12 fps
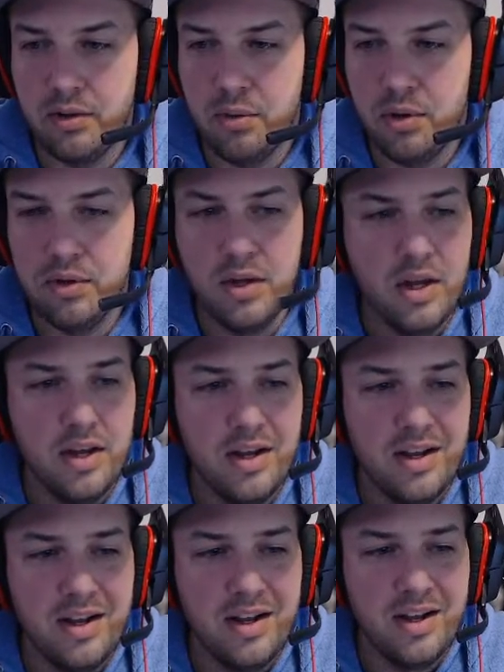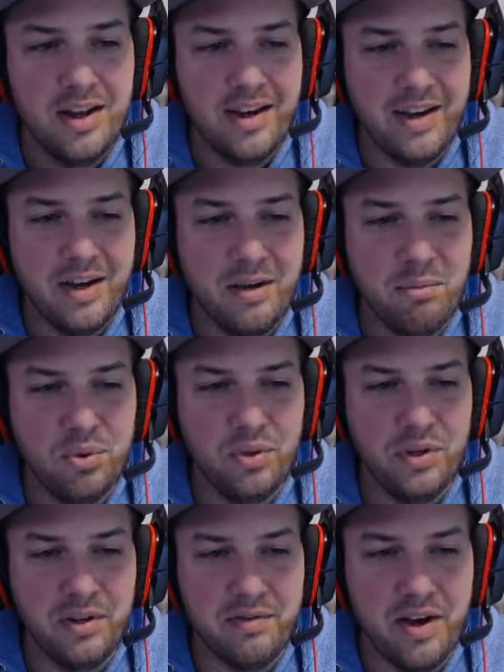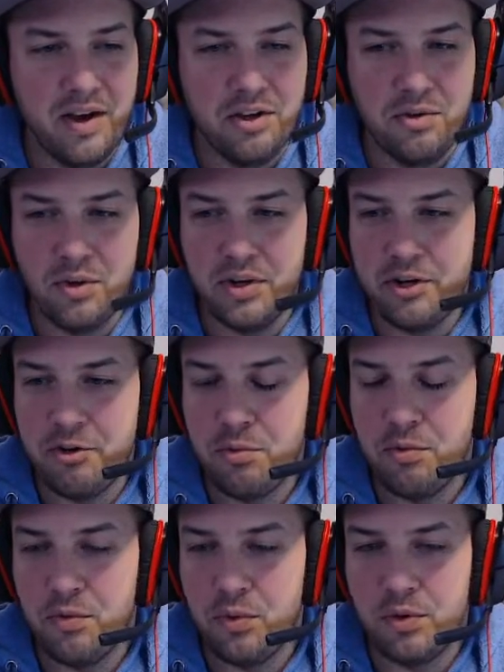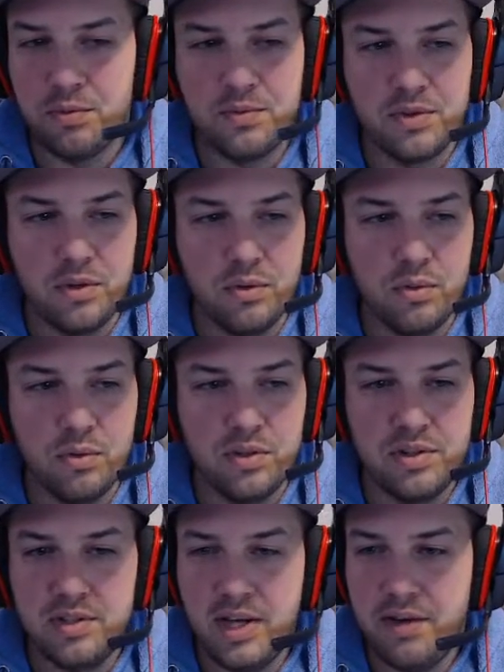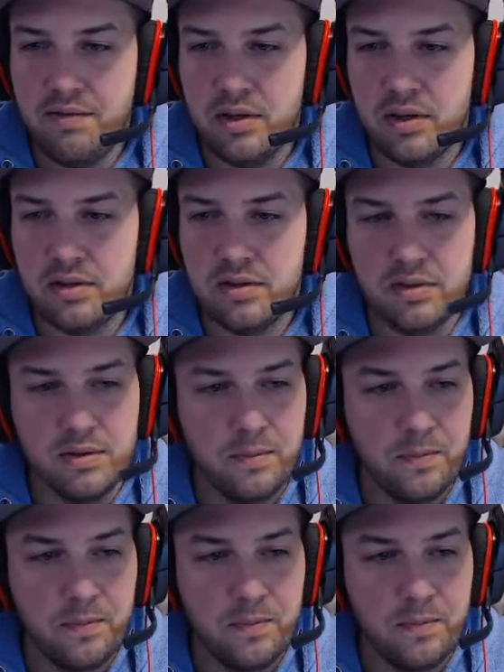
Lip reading: a Boolean value on here before. So we'll just save this.